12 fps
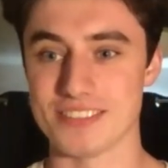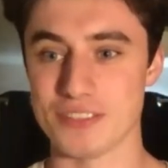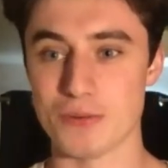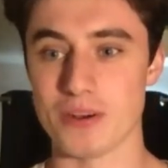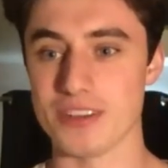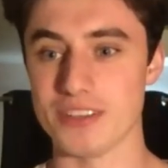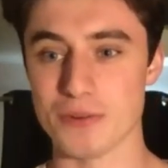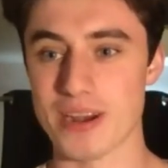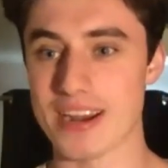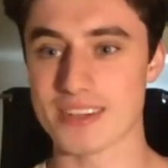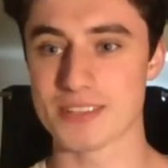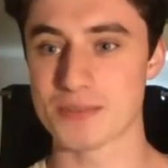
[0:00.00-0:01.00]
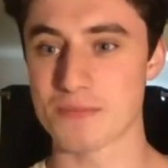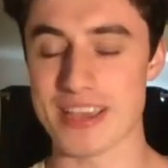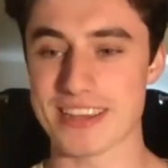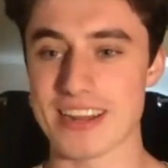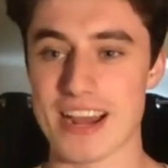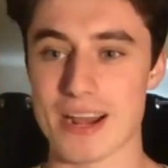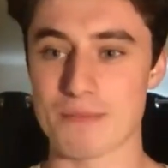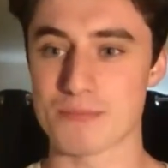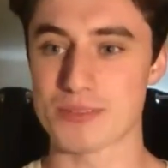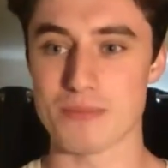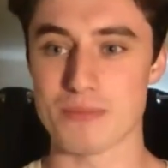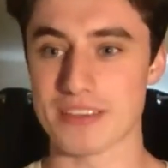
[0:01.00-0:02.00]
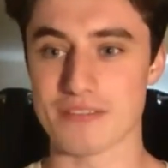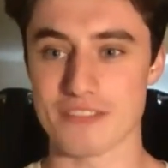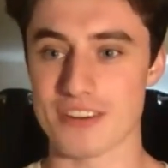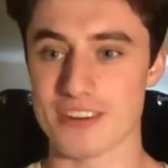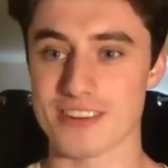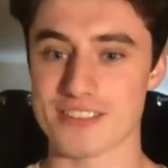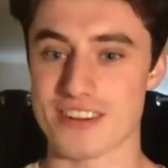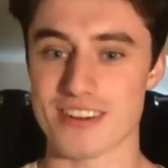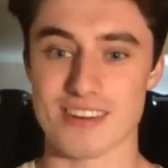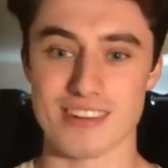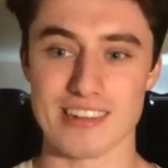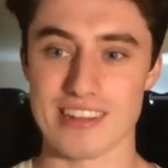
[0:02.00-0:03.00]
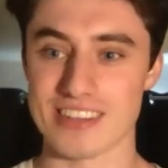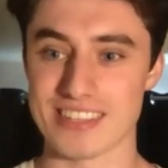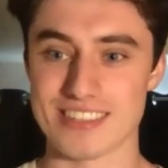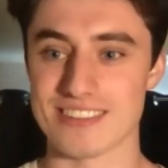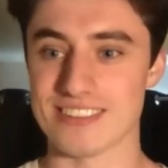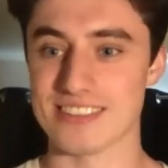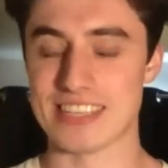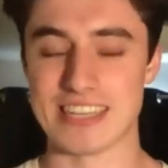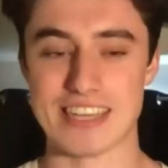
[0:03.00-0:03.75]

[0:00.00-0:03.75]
UI, UX, making apps, making furniture, lighting,